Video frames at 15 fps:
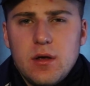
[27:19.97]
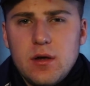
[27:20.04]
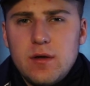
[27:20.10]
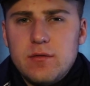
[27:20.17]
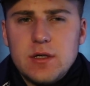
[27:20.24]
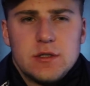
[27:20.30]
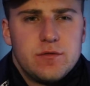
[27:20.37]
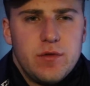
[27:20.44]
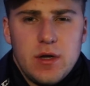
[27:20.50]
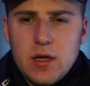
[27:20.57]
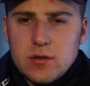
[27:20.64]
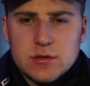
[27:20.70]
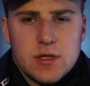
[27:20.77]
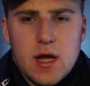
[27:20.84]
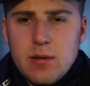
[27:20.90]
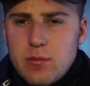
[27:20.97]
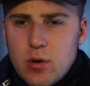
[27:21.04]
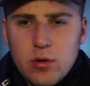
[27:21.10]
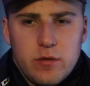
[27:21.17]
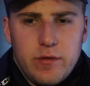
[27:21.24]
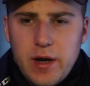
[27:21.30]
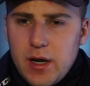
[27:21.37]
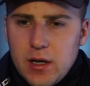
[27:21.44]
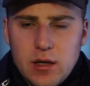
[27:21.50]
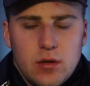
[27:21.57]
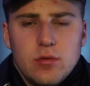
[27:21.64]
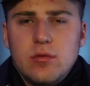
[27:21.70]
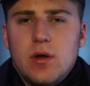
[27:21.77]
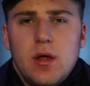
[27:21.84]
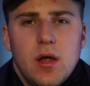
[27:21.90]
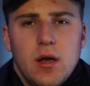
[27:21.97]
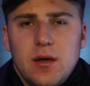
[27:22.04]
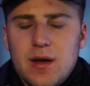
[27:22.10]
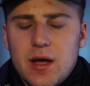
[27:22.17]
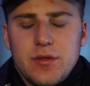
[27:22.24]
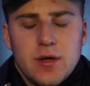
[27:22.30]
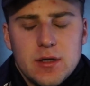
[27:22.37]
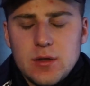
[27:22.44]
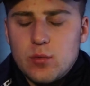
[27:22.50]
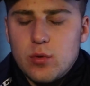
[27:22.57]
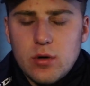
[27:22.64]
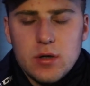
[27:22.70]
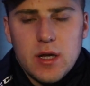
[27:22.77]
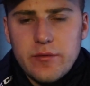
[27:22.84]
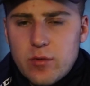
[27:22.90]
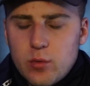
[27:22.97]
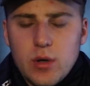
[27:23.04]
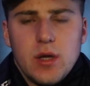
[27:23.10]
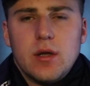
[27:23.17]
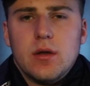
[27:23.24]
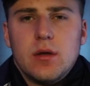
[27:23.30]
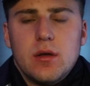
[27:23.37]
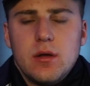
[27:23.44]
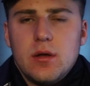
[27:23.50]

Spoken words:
If this video is not motivating you, nothing in the world ever will.